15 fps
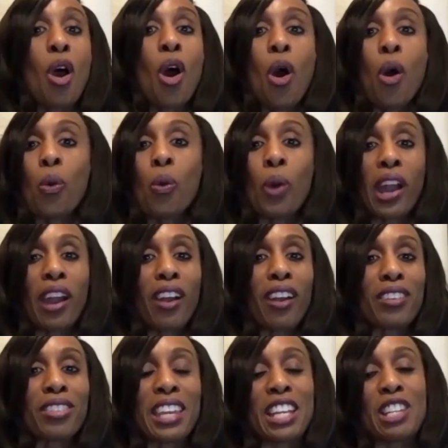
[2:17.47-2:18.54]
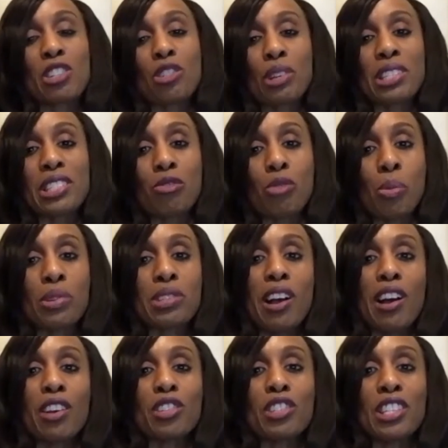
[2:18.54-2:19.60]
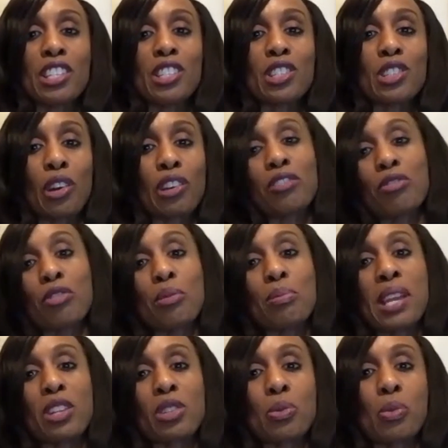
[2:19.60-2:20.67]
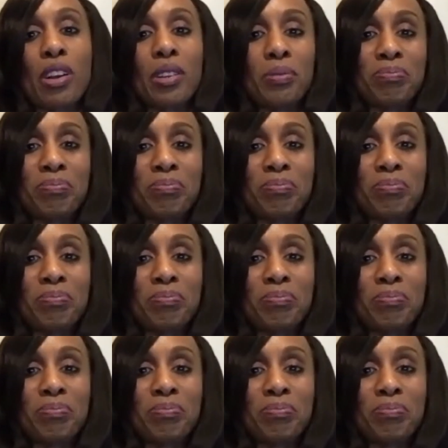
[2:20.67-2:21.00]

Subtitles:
where the interest in rheumatology started for me as well.